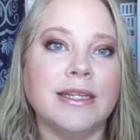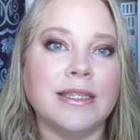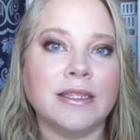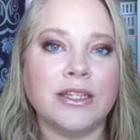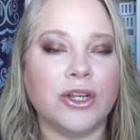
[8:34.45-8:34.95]

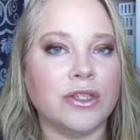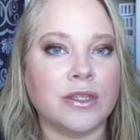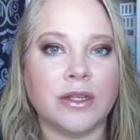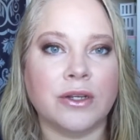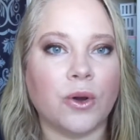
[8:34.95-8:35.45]
so
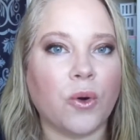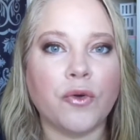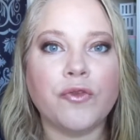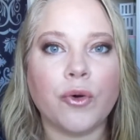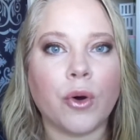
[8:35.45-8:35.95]
just go
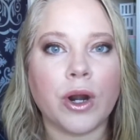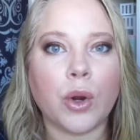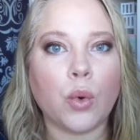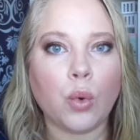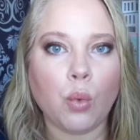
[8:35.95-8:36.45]
for
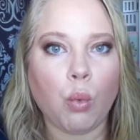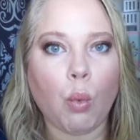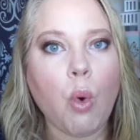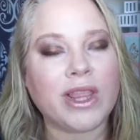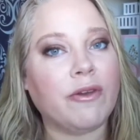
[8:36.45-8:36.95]

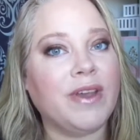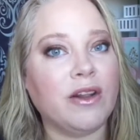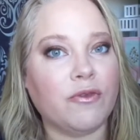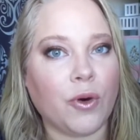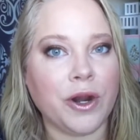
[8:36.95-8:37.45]
what I feel
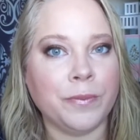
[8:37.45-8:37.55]
for.